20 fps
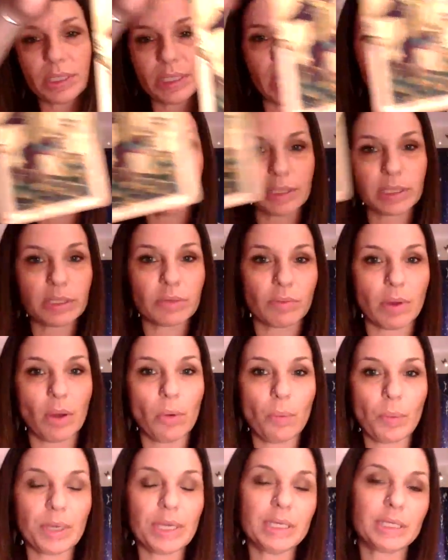down his
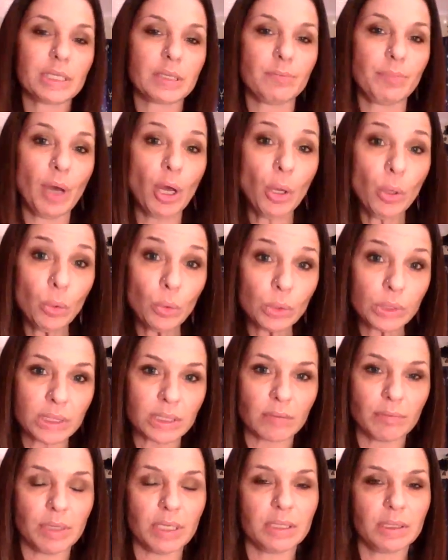throat when he's supposed
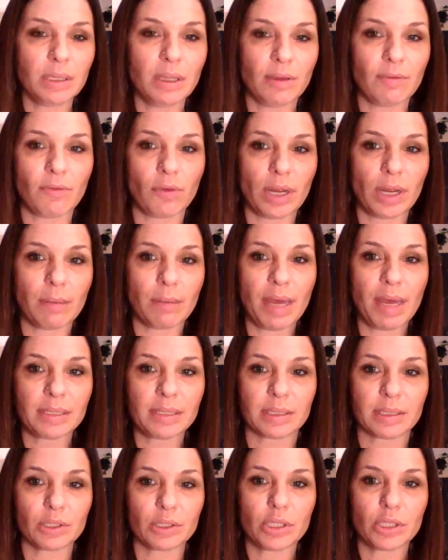to be delivering a
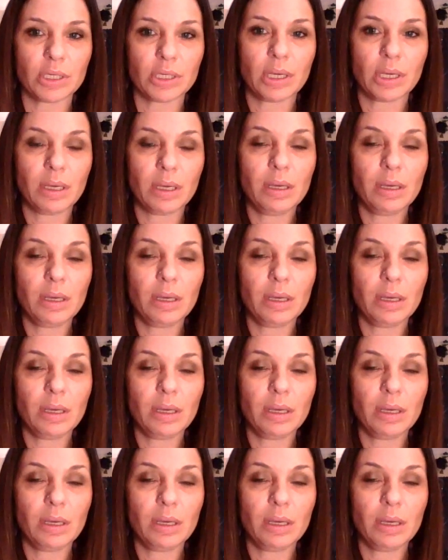message.